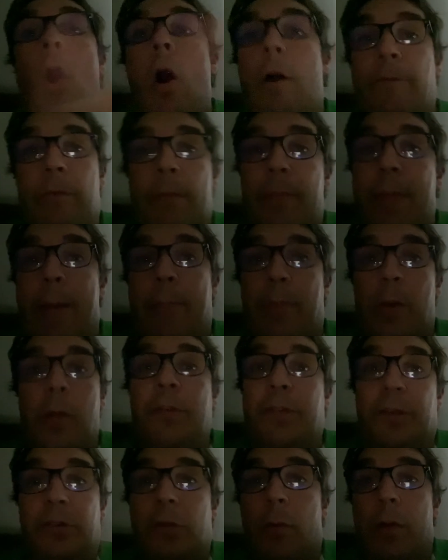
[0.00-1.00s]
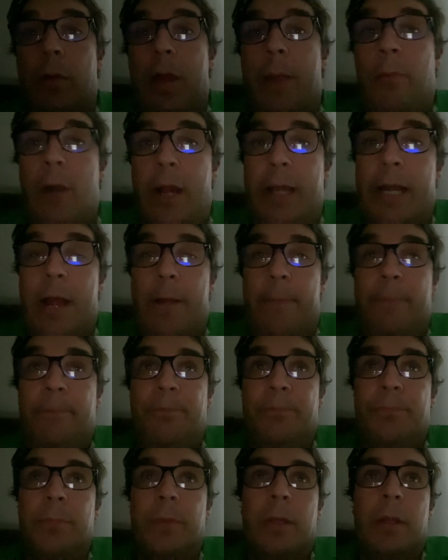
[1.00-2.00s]
from that post that's going up right now.
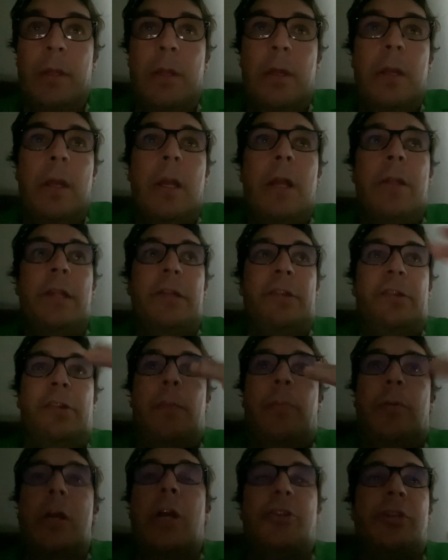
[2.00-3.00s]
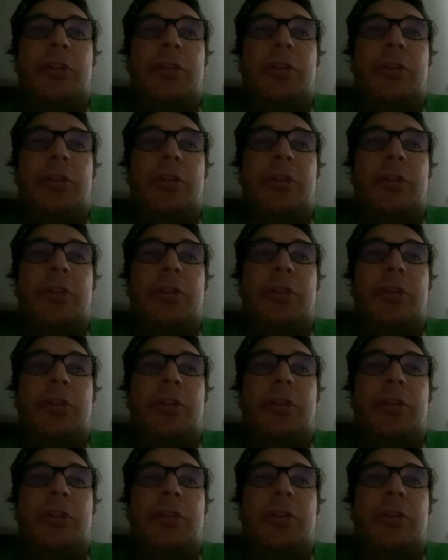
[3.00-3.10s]
This is a production